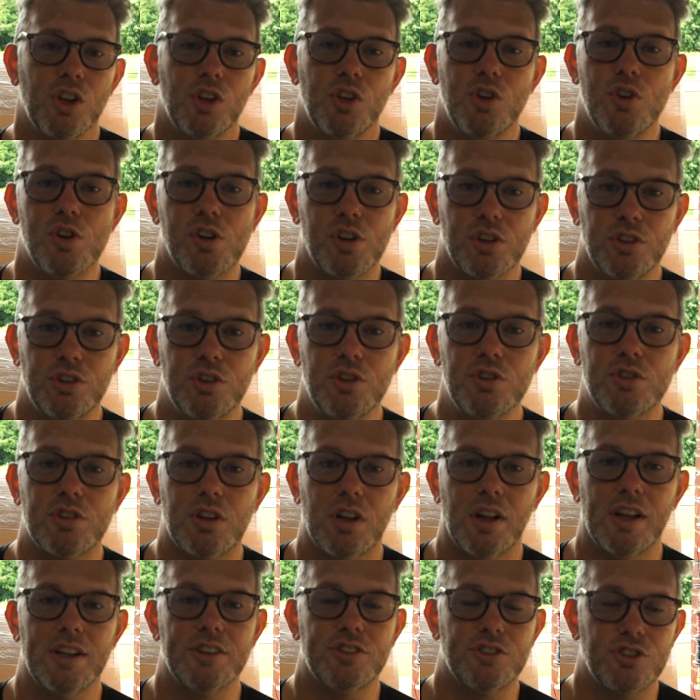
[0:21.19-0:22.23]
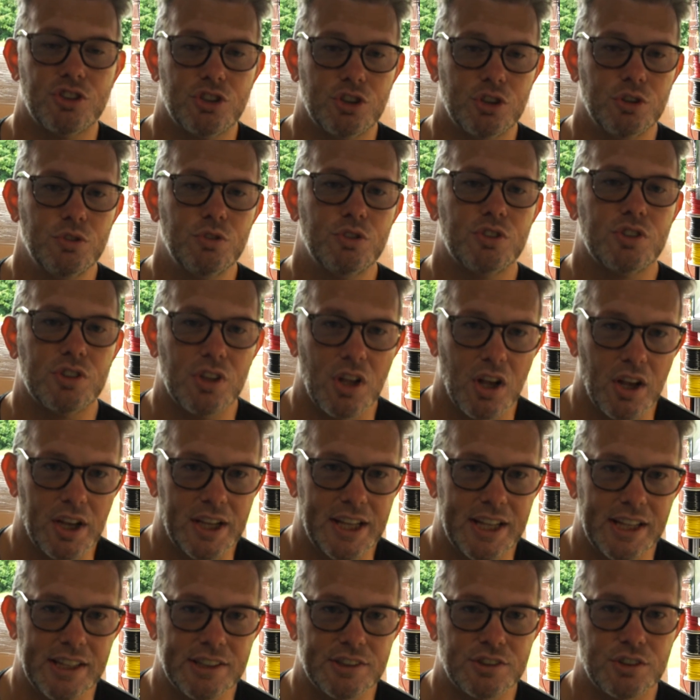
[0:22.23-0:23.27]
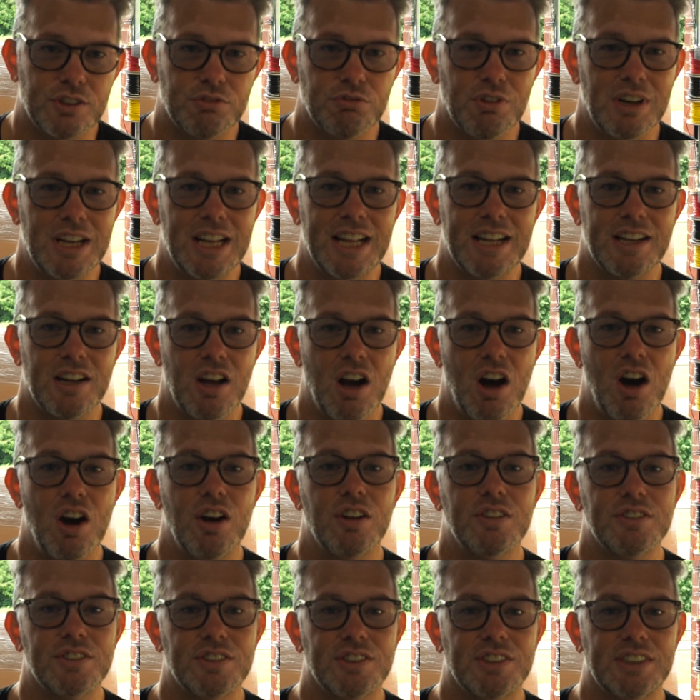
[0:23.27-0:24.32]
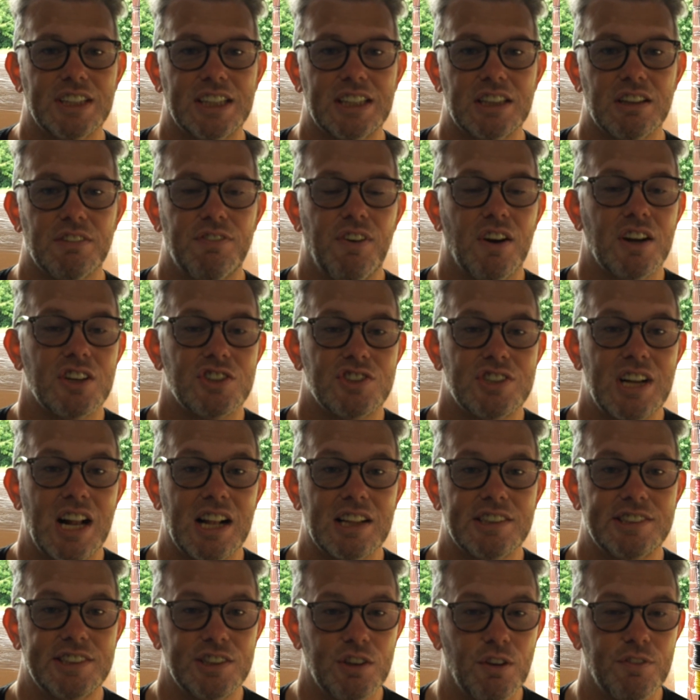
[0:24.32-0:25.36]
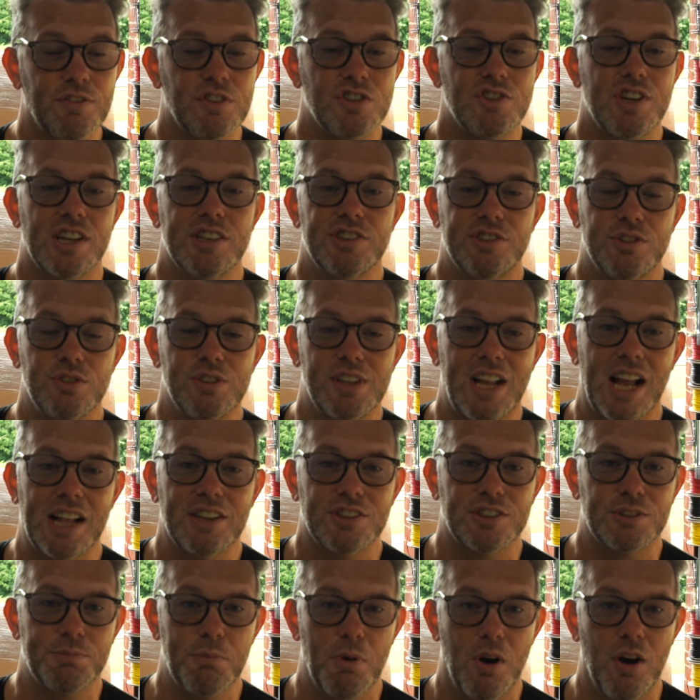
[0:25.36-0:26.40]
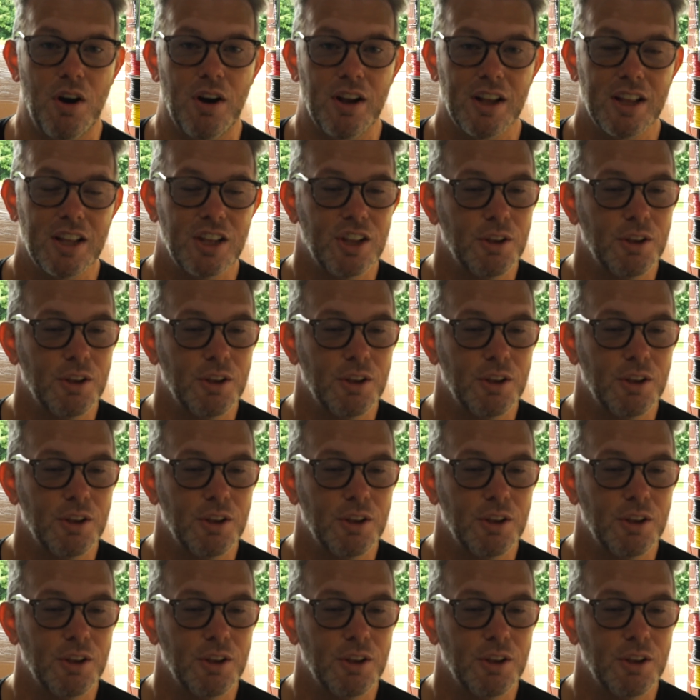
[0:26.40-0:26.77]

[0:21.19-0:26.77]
you can utilize two circuits, really enhancing the functionality of the Gen 2 Cansmart